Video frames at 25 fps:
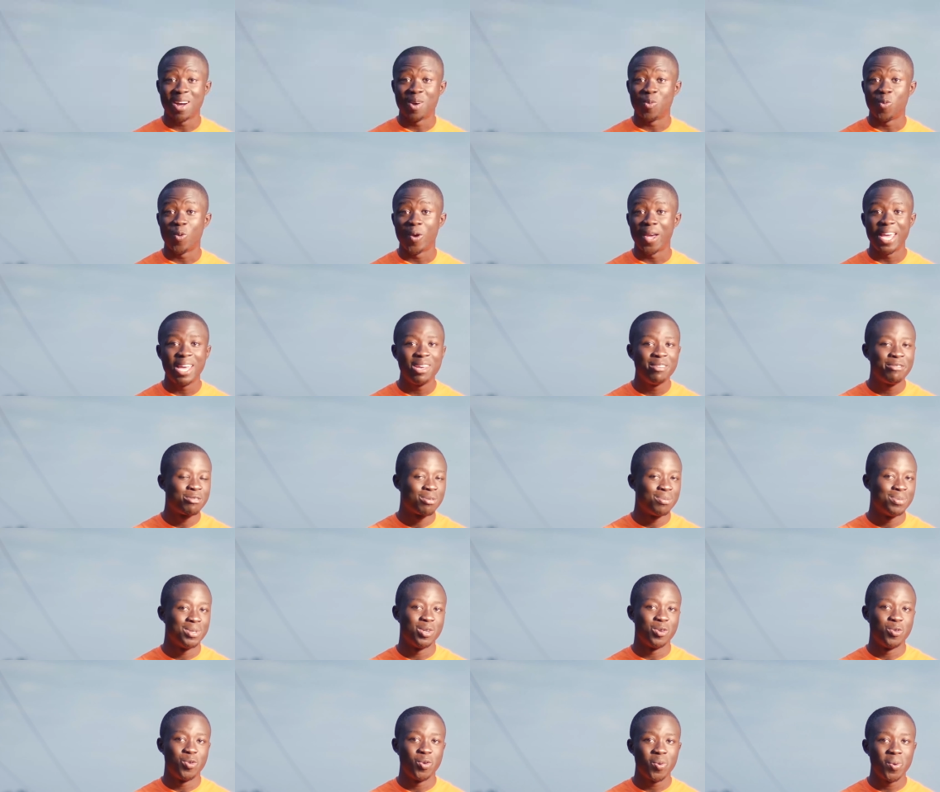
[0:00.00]
away from
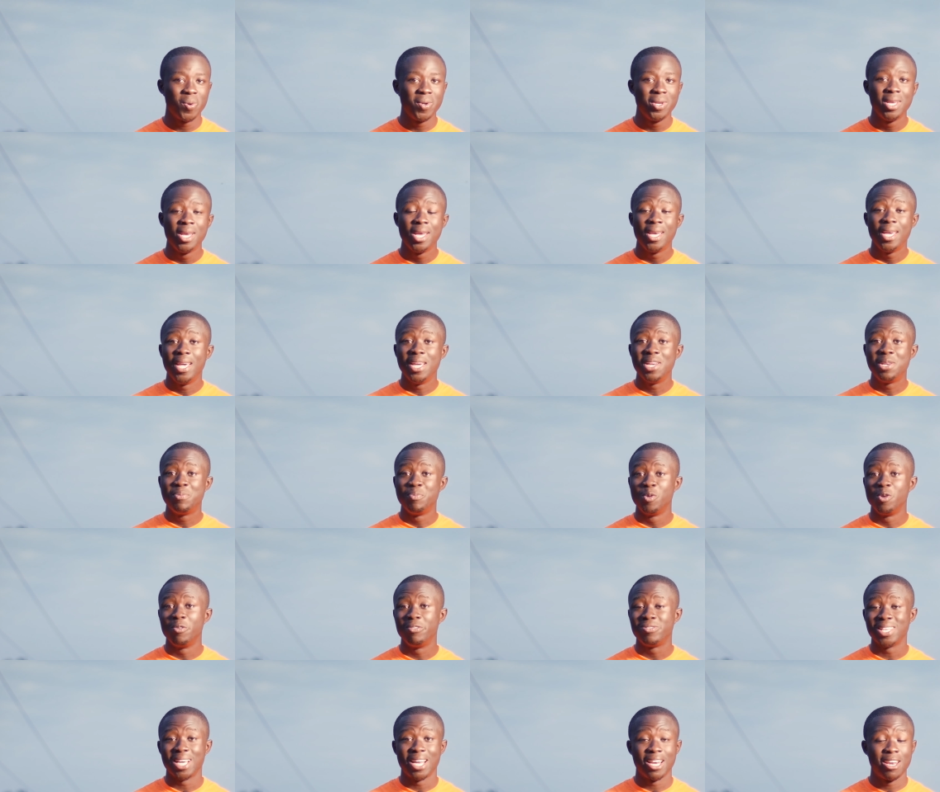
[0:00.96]
the drone, it
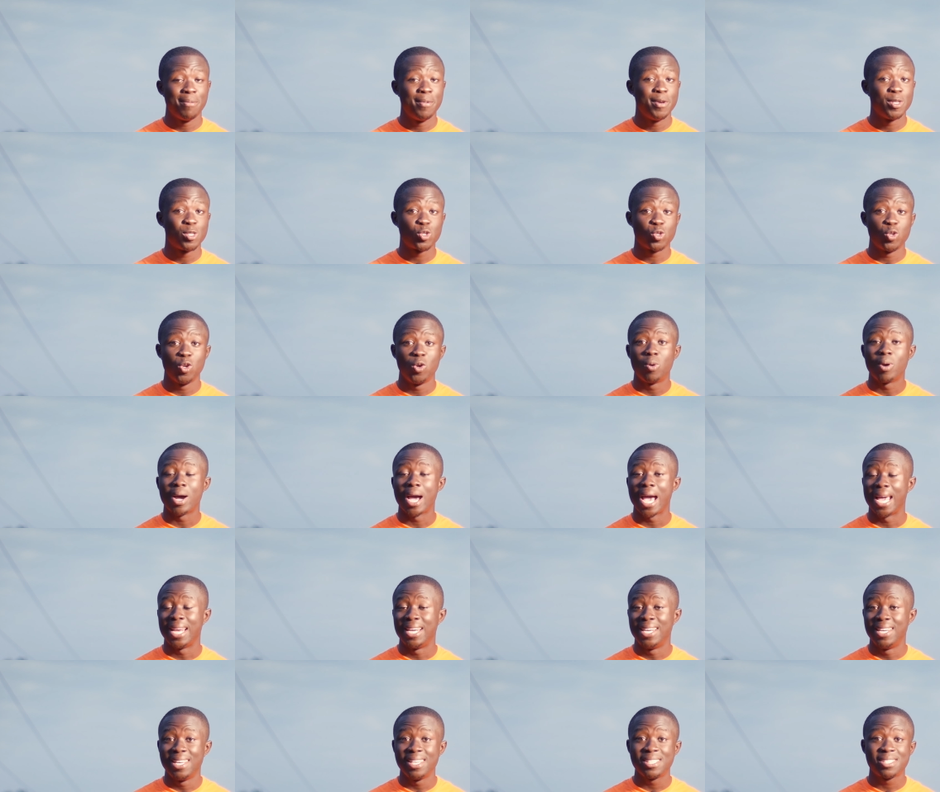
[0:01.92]
moves a little bit slower,
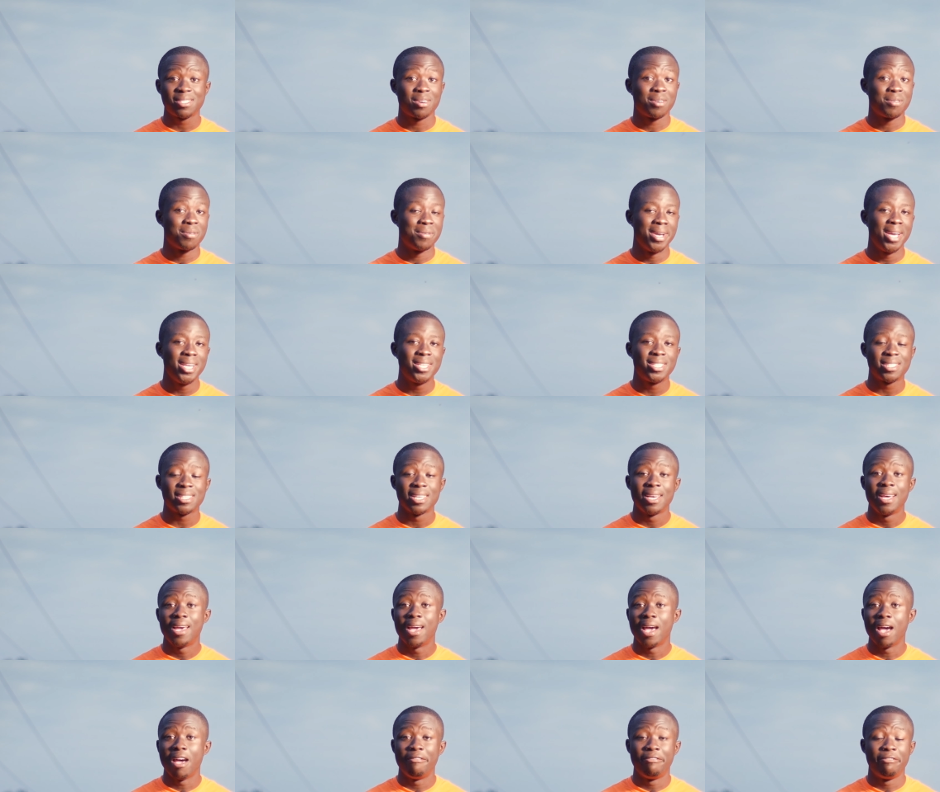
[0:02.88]
and this creates
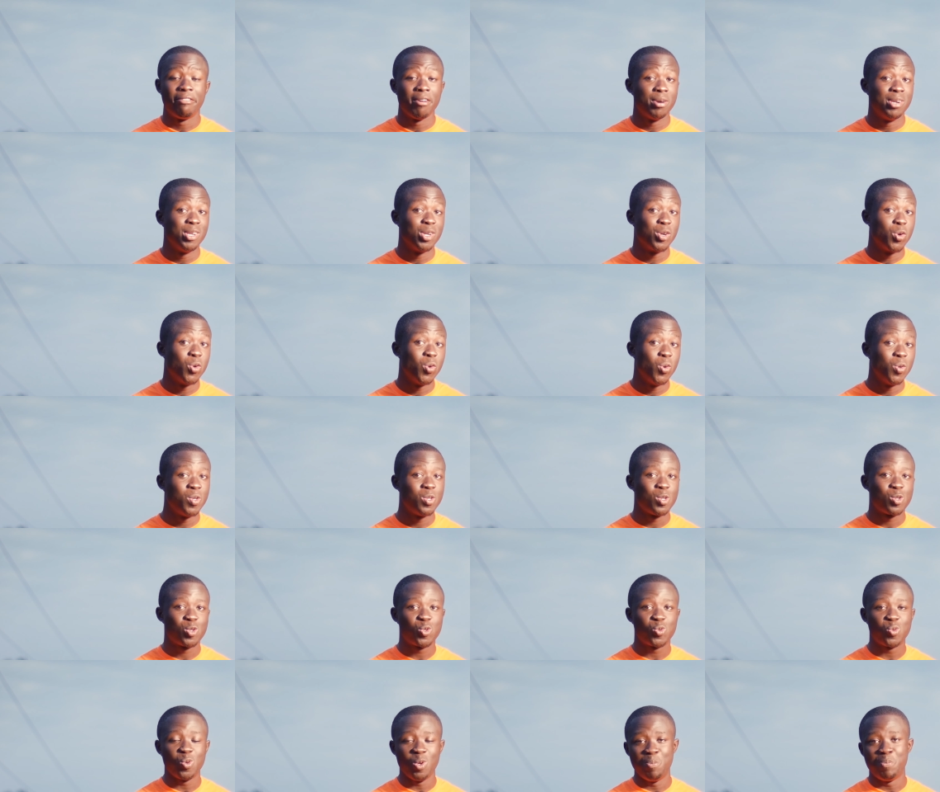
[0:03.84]
a very good
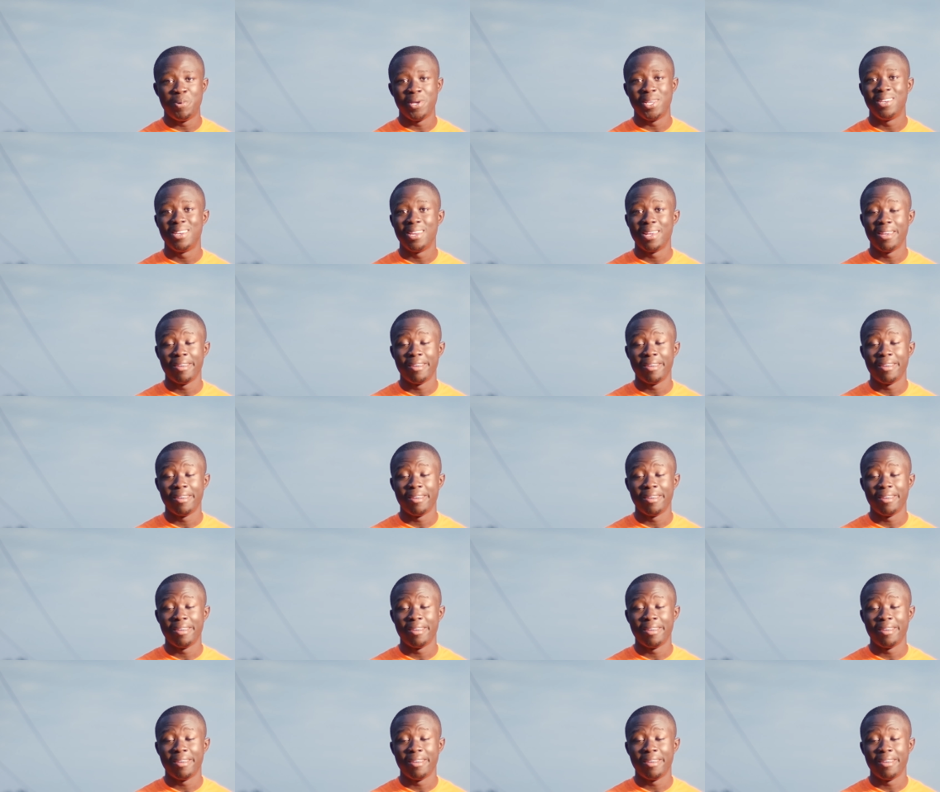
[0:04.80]
sweeping